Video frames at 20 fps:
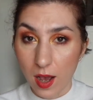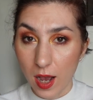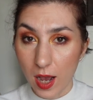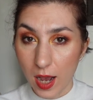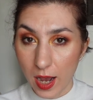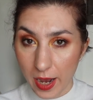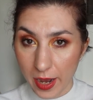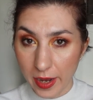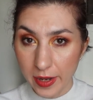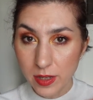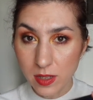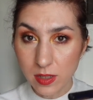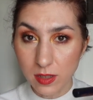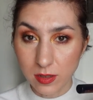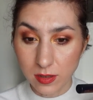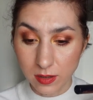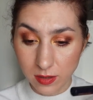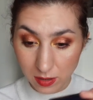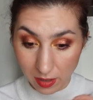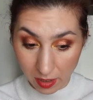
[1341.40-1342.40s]
I
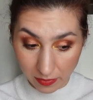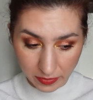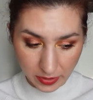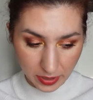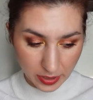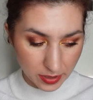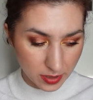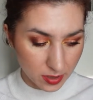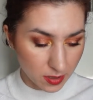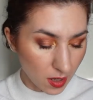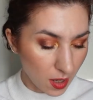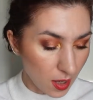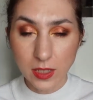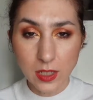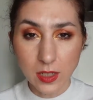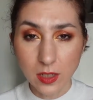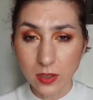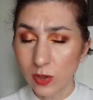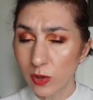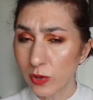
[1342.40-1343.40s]
love this. And
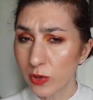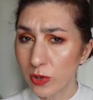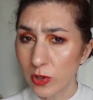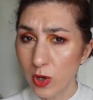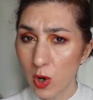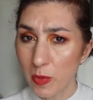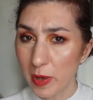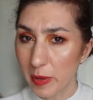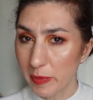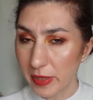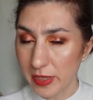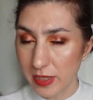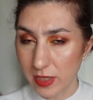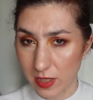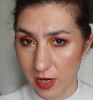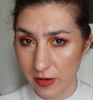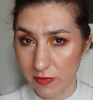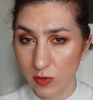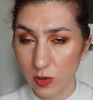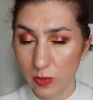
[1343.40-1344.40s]
then I thought, you know, maybe it's
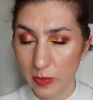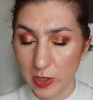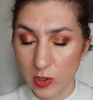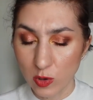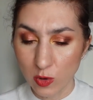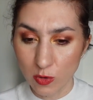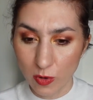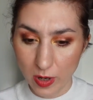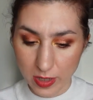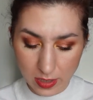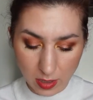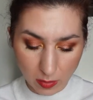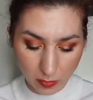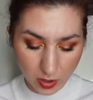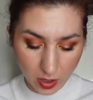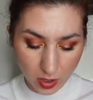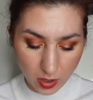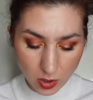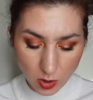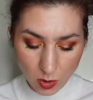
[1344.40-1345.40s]
time for me to try
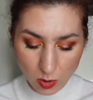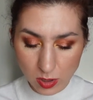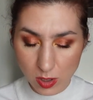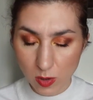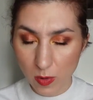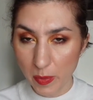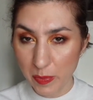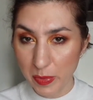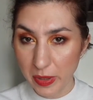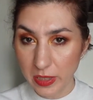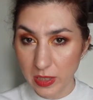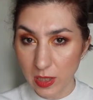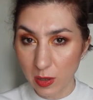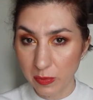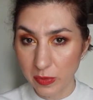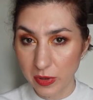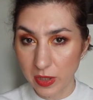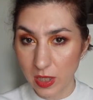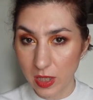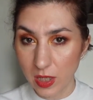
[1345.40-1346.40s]
something new. So I picked
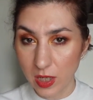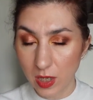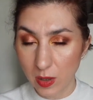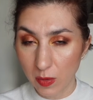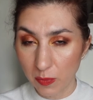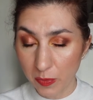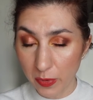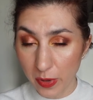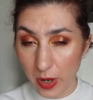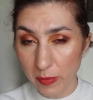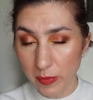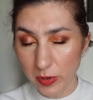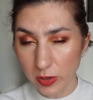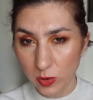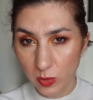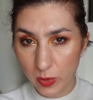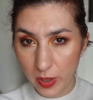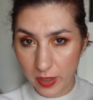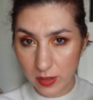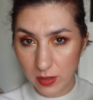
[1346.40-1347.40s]
up the uh, primer
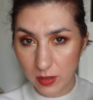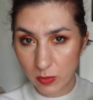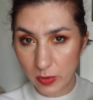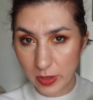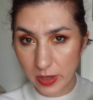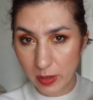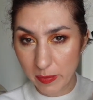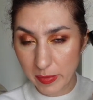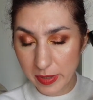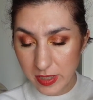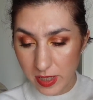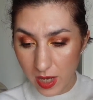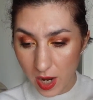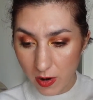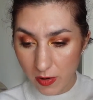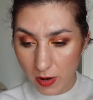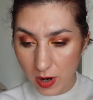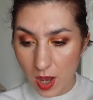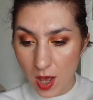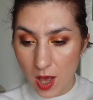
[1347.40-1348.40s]
together with the
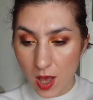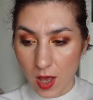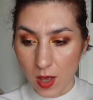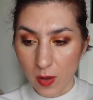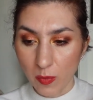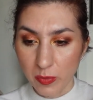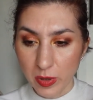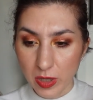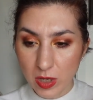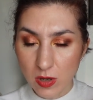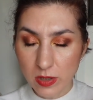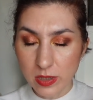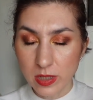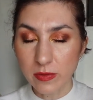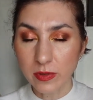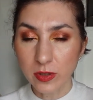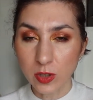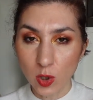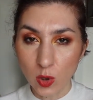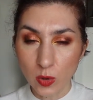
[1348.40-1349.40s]
mascara because
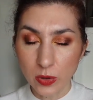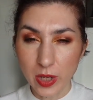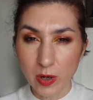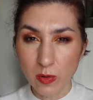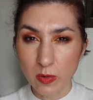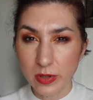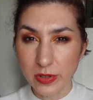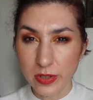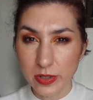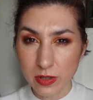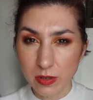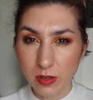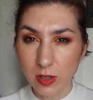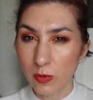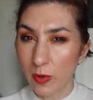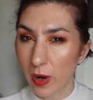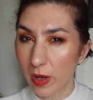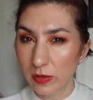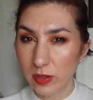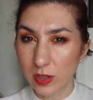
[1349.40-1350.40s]
even though they were still
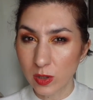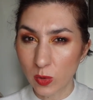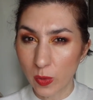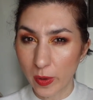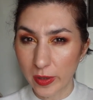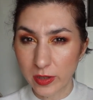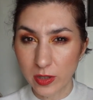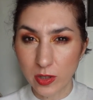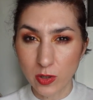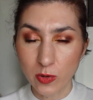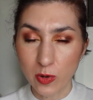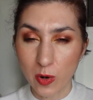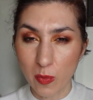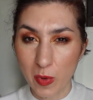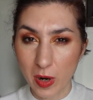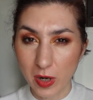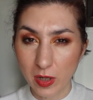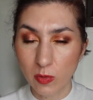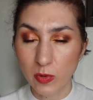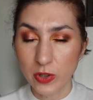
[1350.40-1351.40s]
around the 20 euro
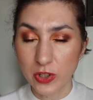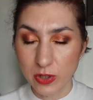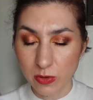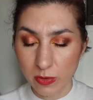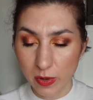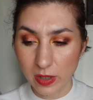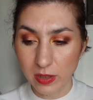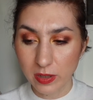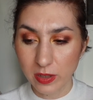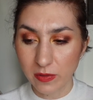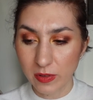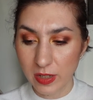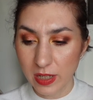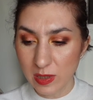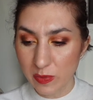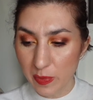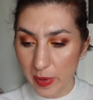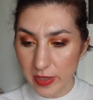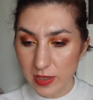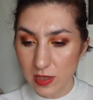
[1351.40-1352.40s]
mark, which is relatively
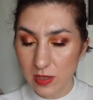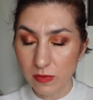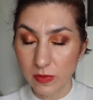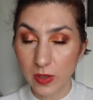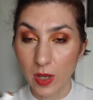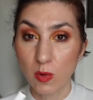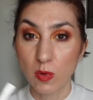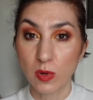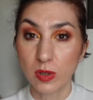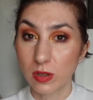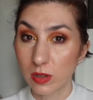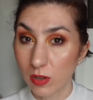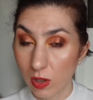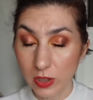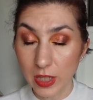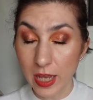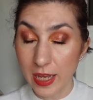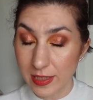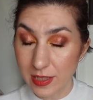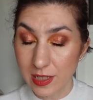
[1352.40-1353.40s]
expensive, they were
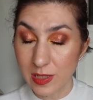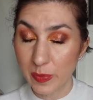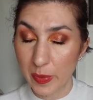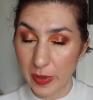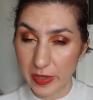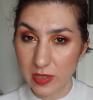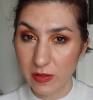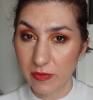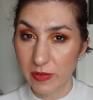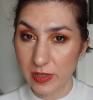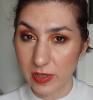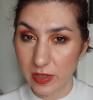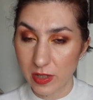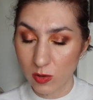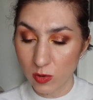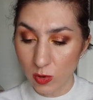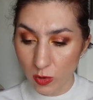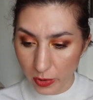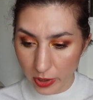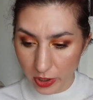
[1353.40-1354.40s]
not as expensive as
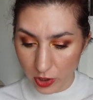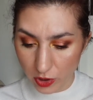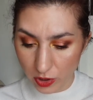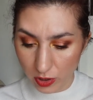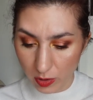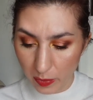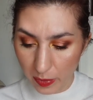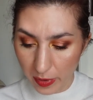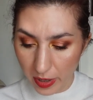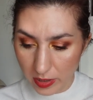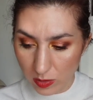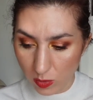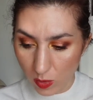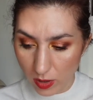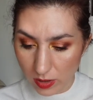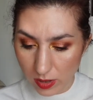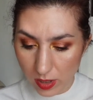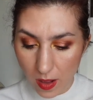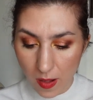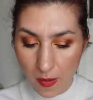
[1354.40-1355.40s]
their original price
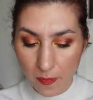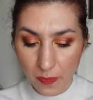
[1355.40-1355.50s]
was.